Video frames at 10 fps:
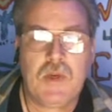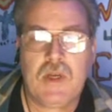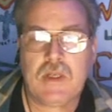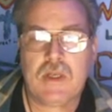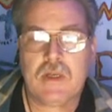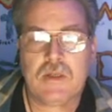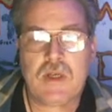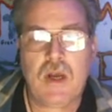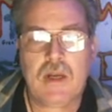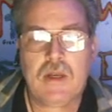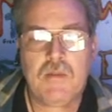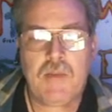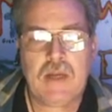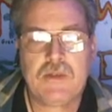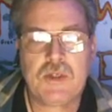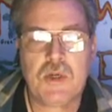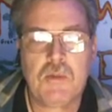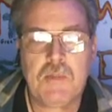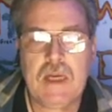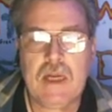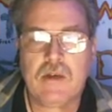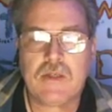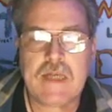but they're talking about Terminator